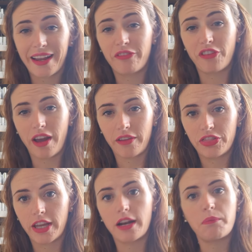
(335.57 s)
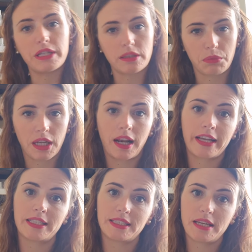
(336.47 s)
If not, then it'll be something
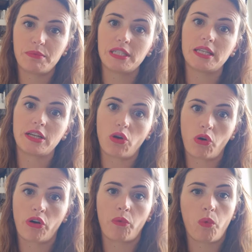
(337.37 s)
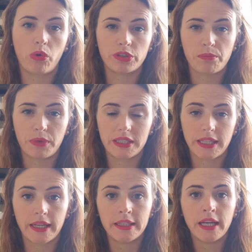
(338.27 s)
like a CPD or an awarding
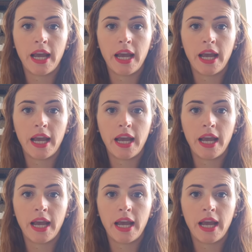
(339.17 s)
body.